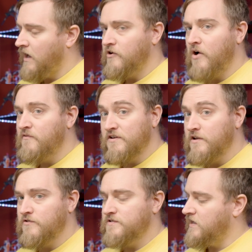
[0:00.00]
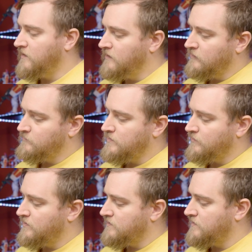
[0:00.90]
I don't have another Zeta Gundam,
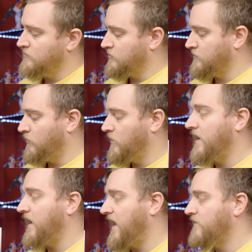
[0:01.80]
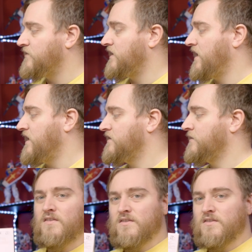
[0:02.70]
so this is just the one I have in hand.